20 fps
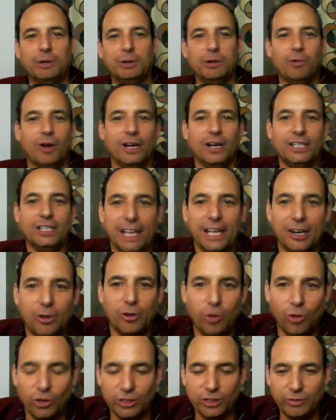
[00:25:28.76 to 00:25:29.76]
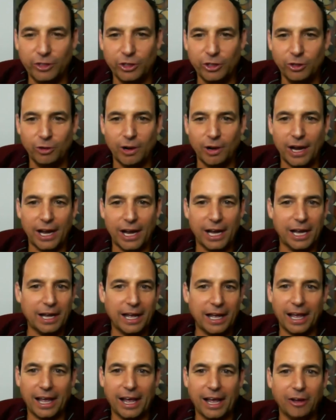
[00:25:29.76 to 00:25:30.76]
wanted to get a hold of you,
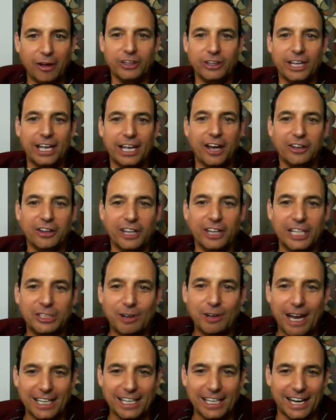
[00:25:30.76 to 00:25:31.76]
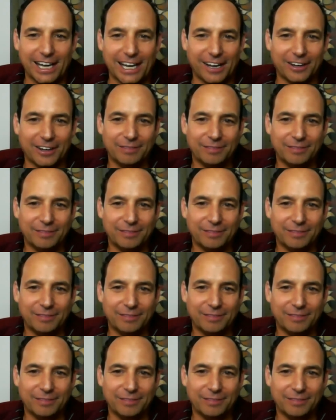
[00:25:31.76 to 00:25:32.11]
how can they track you down?